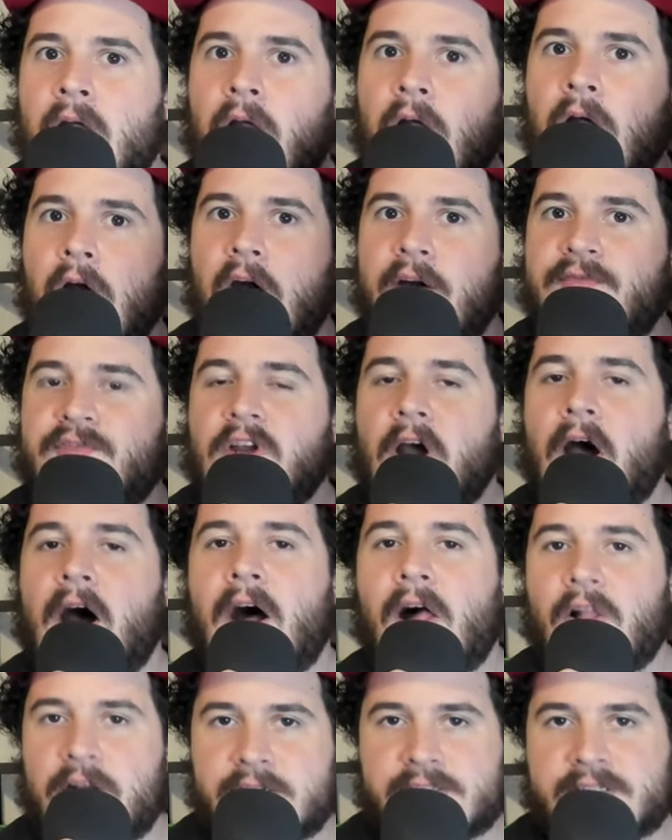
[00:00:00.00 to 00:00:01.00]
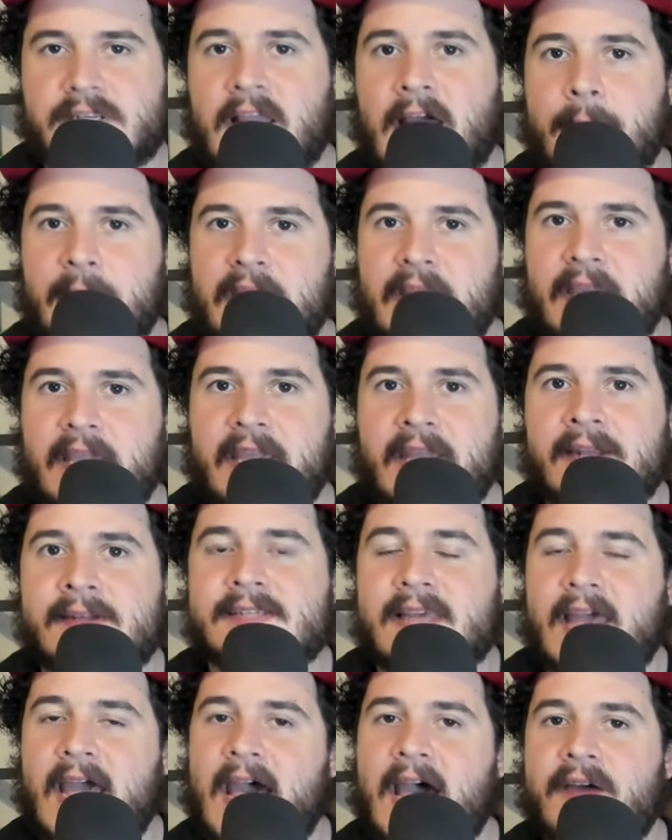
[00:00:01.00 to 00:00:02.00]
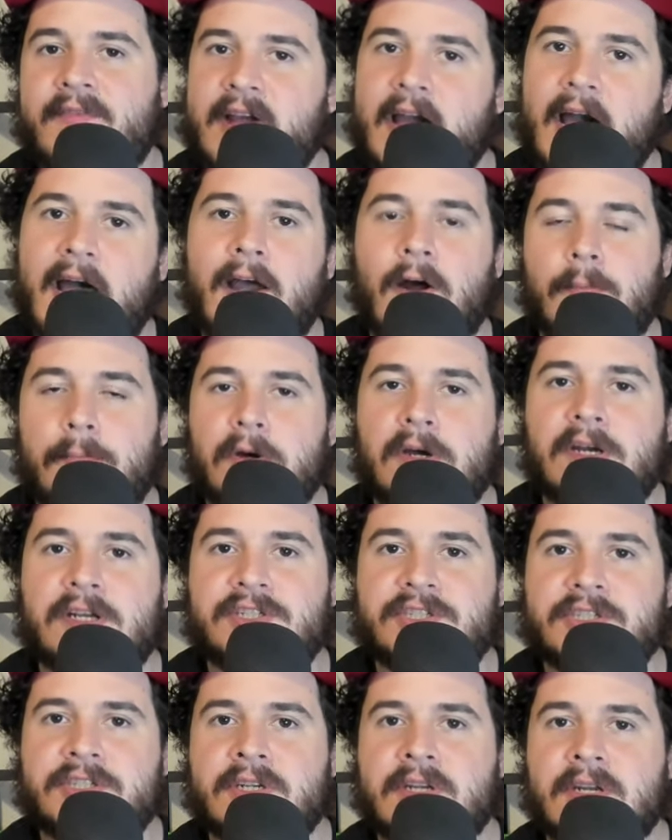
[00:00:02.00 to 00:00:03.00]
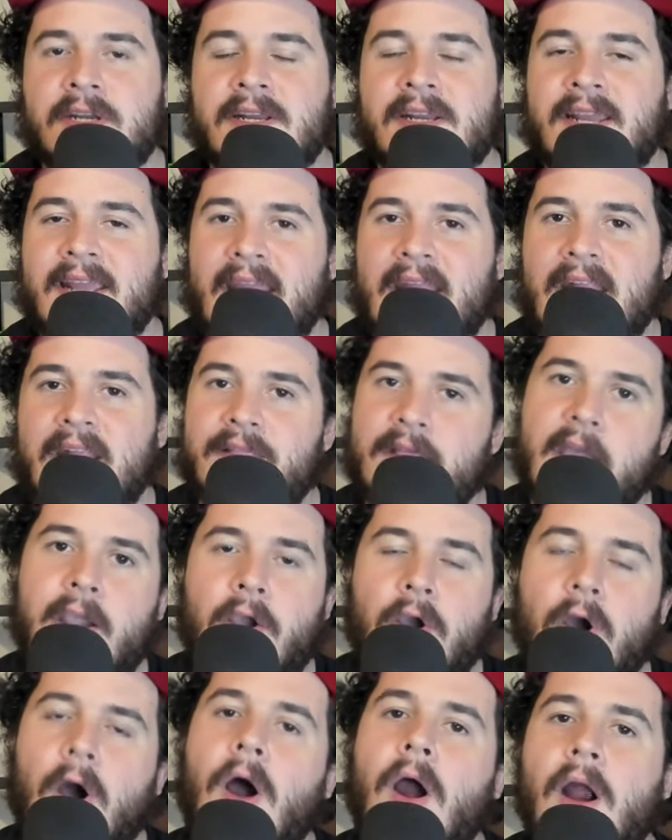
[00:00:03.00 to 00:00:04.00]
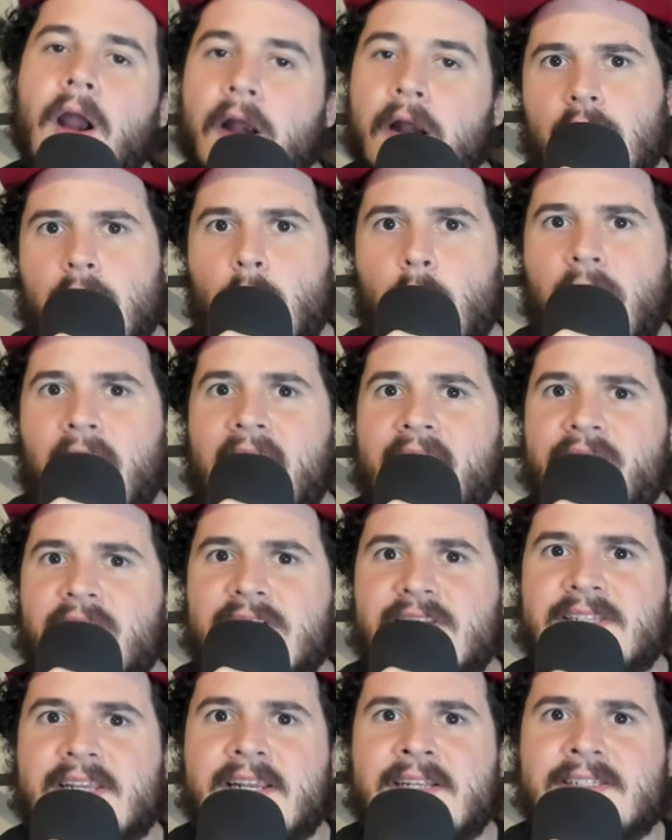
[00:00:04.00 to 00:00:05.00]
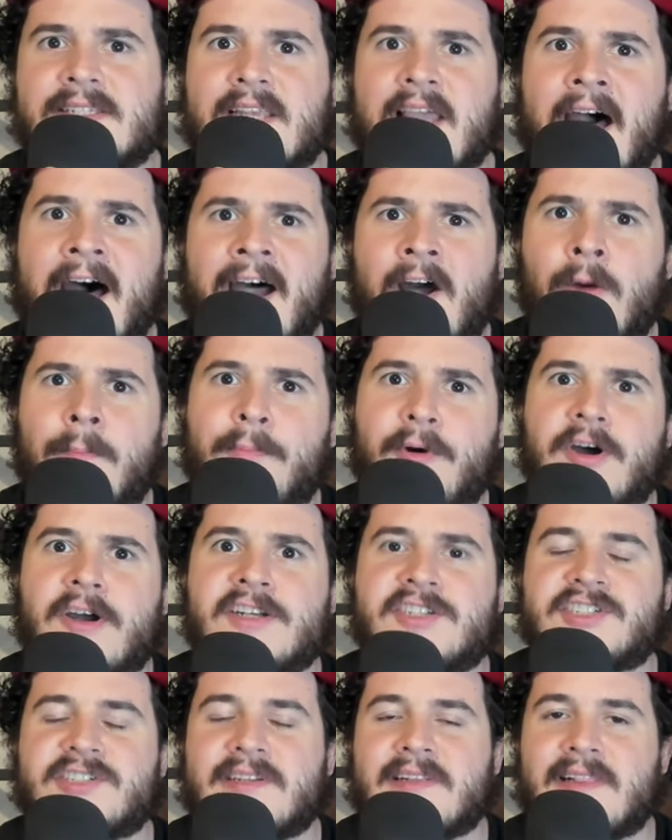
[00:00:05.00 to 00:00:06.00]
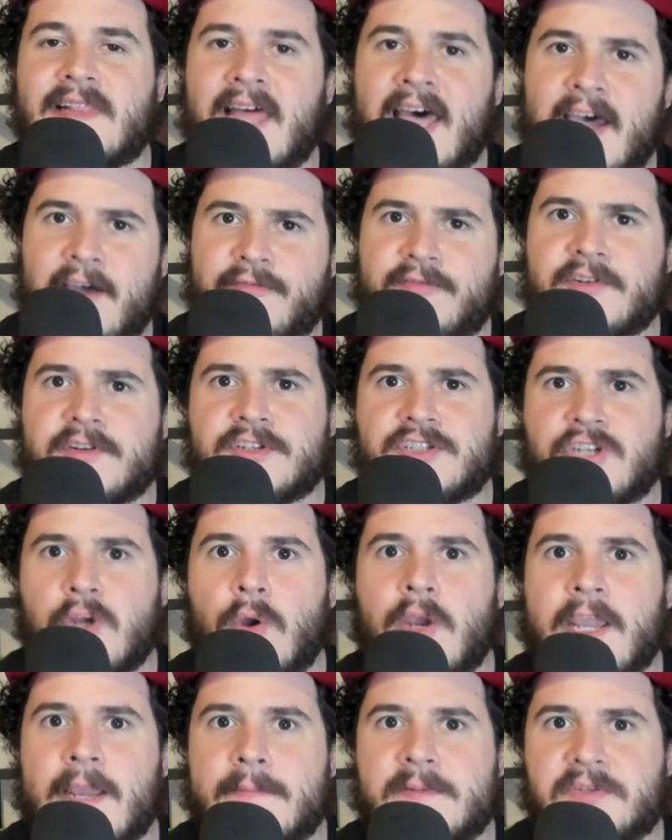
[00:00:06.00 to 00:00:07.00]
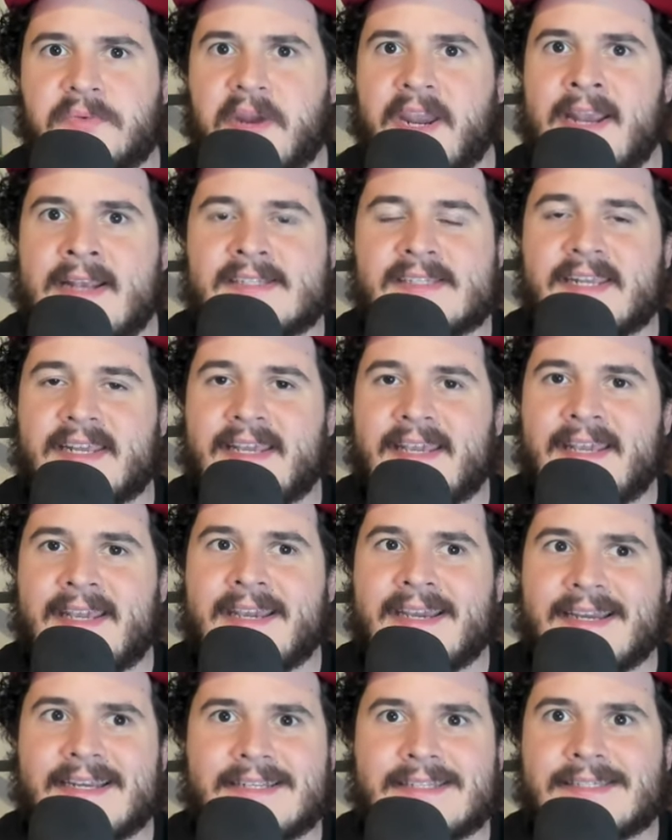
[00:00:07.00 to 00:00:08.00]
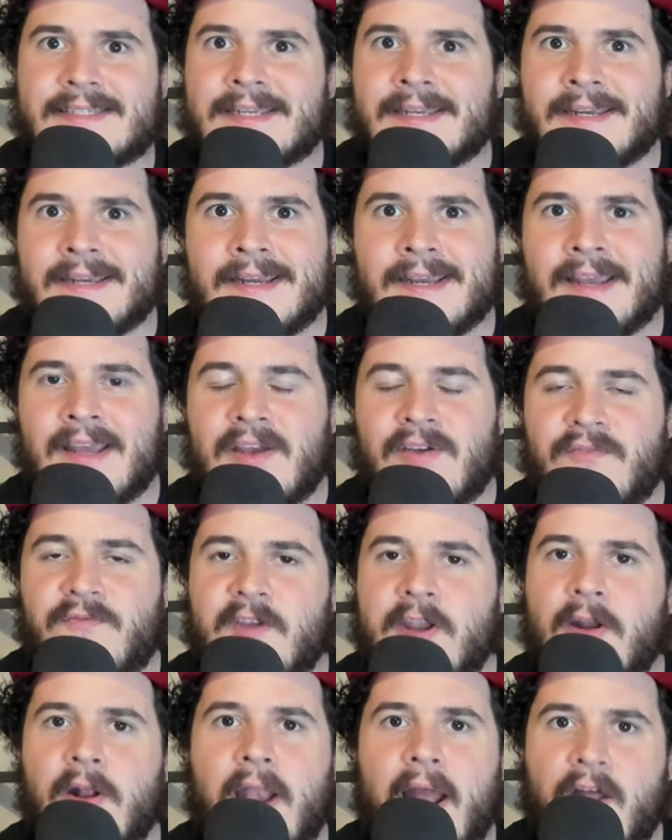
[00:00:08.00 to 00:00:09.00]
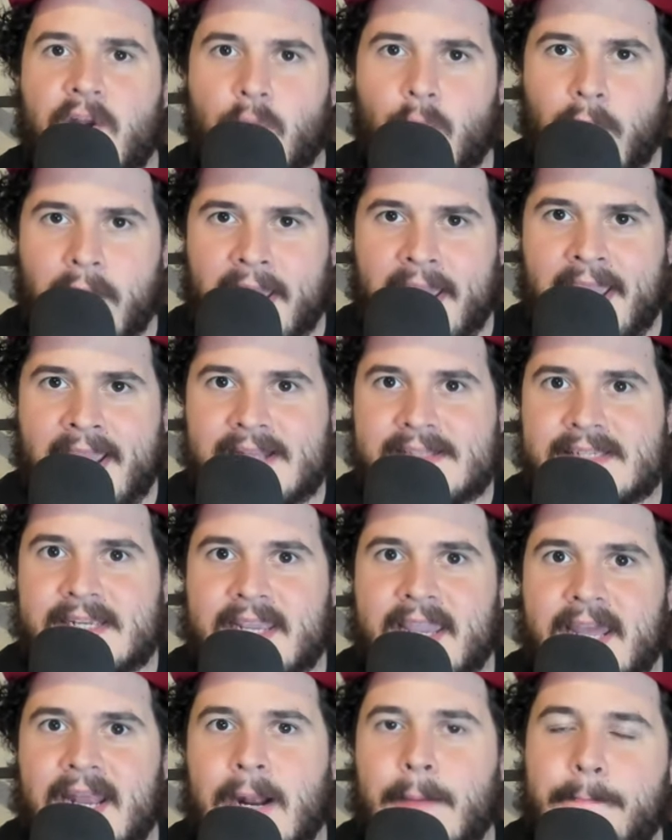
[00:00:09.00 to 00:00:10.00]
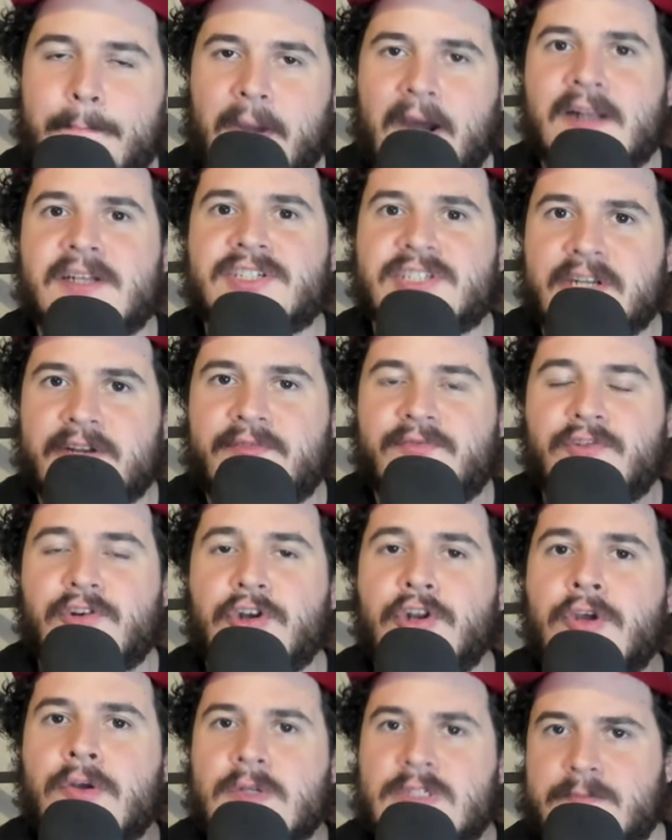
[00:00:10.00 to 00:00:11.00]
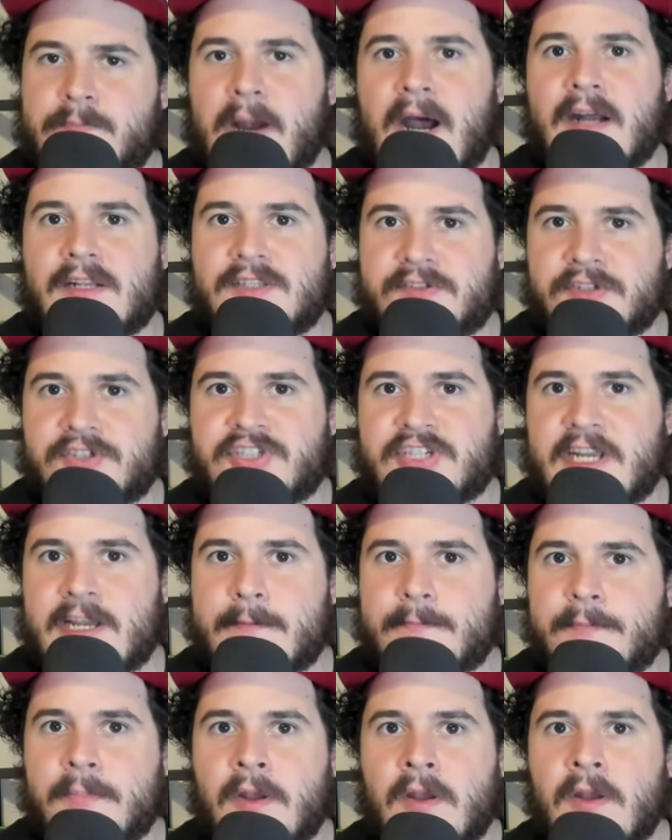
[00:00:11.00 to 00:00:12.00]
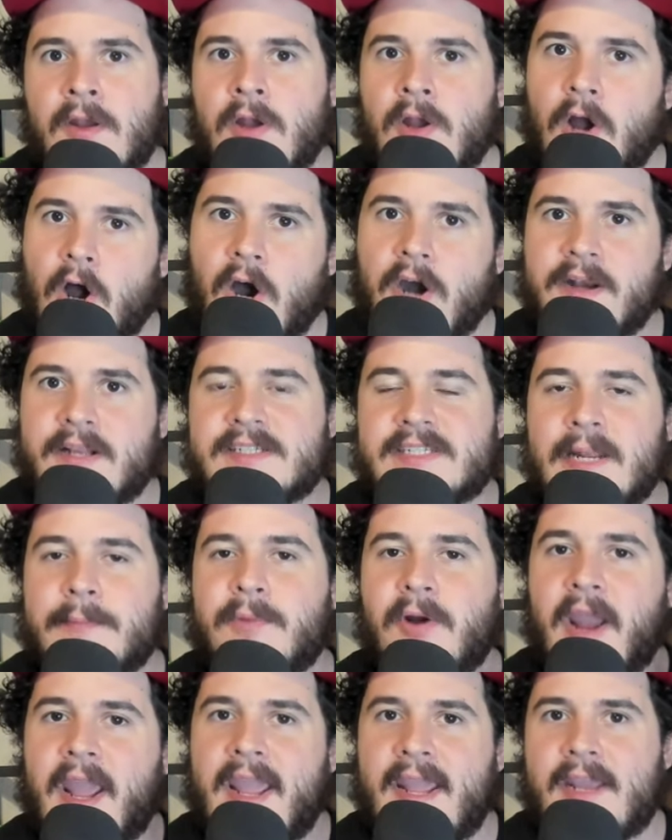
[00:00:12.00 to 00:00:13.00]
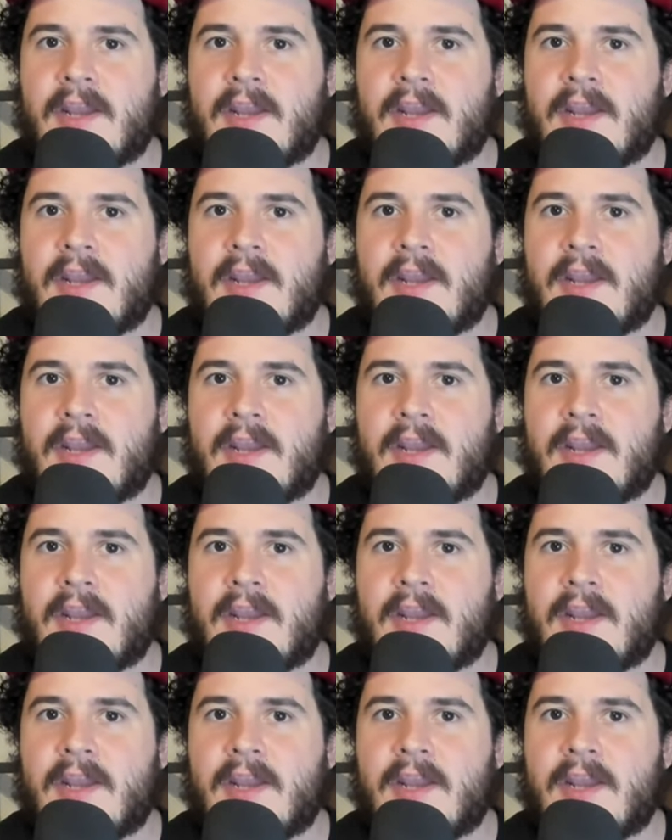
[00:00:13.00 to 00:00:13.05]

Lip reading: of dollars coming in to have Kyle Busch in that car. Well, ever since Kyle Busch left Joe Gibbs Racing, he has figured out a way to get a bunch of new sponsorship on his number 8